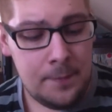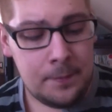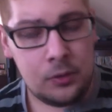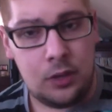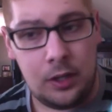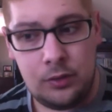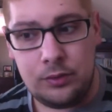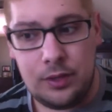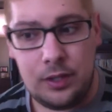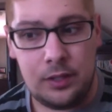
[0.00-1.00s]
So I
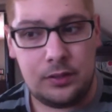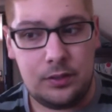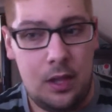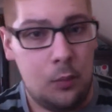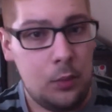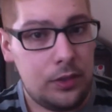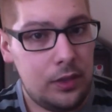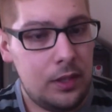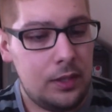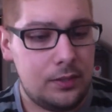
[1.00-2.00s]
use this, and with
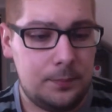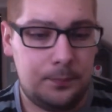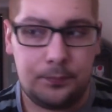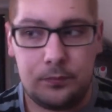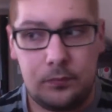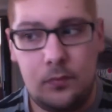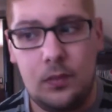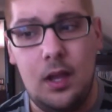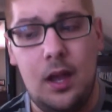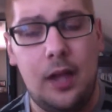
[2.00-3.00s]
this I